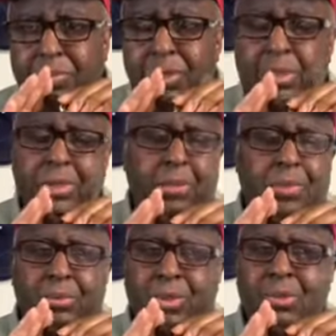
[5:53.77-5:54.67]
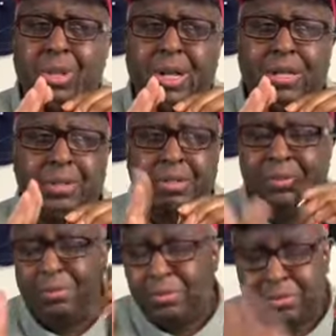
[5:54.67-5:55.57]
Sometimes I'm too light and
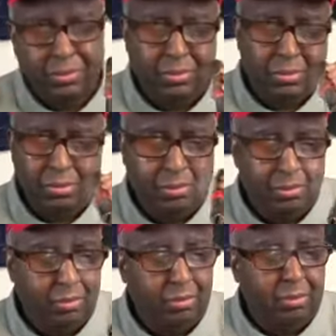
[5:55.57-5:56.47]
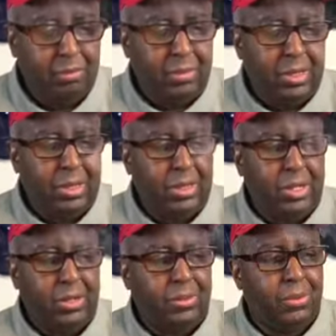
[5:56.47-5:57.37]
they didn't
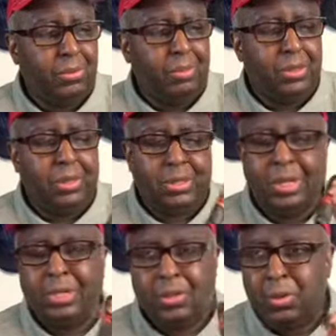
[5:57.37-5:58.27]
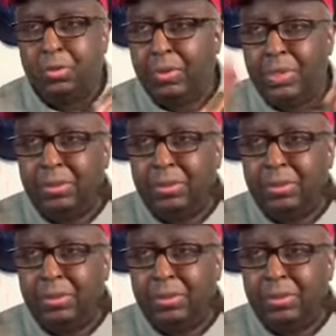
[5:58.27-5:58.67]
get it through, but I know if I